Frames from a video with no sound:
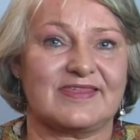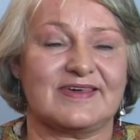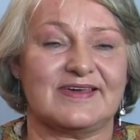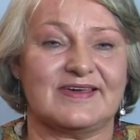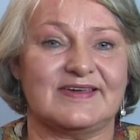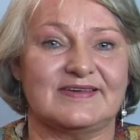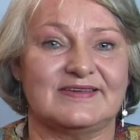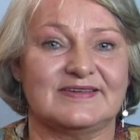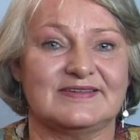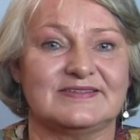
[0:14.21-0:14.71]

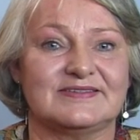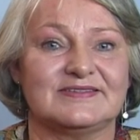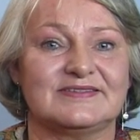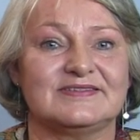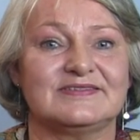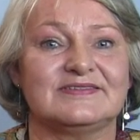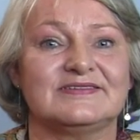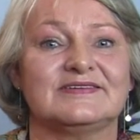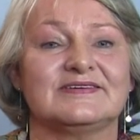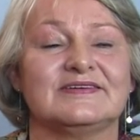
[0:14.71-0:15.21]

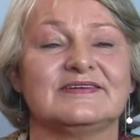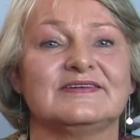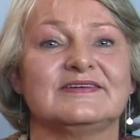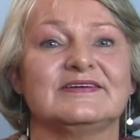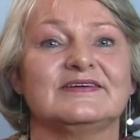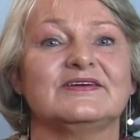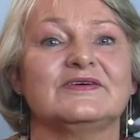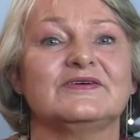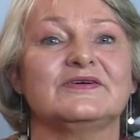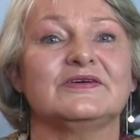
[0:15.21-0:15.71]
is
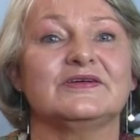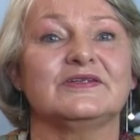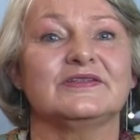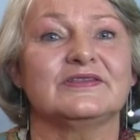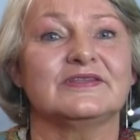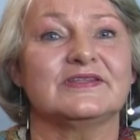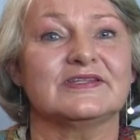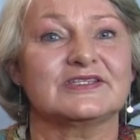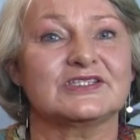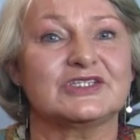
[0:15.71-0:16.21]

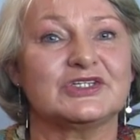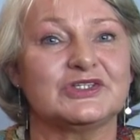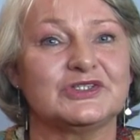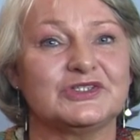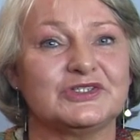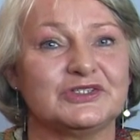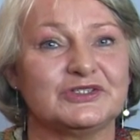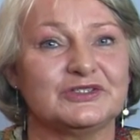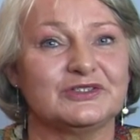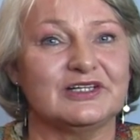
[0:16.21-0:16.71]
the
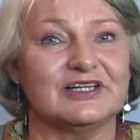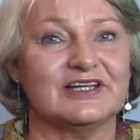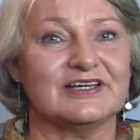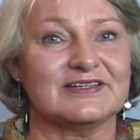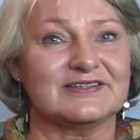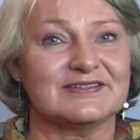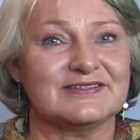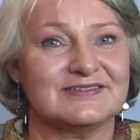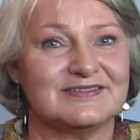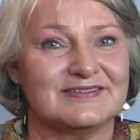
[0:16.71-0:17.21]
to-do
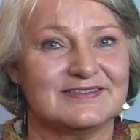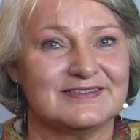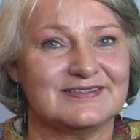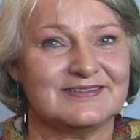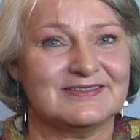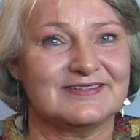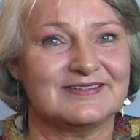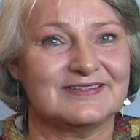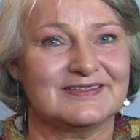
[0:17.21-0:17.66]
list.